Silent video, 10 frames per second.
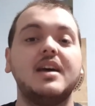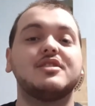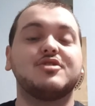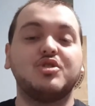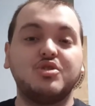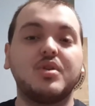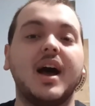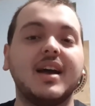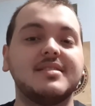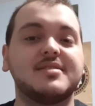so you
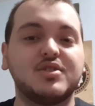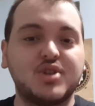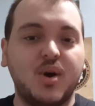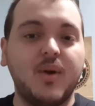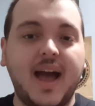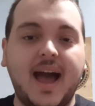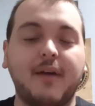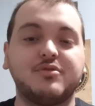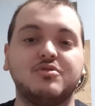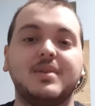guys don't
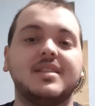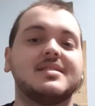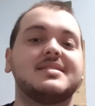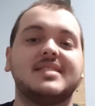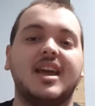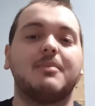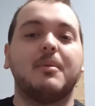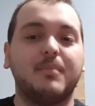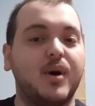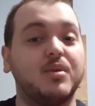have to be in the same
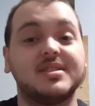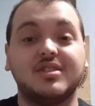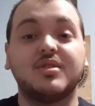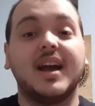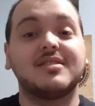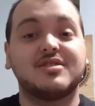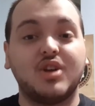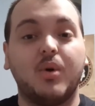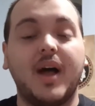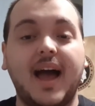boat and you guys
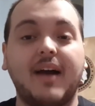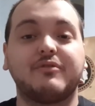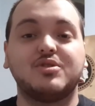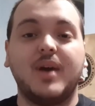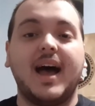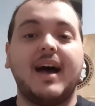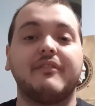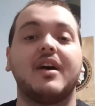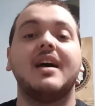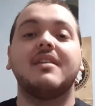don't have to have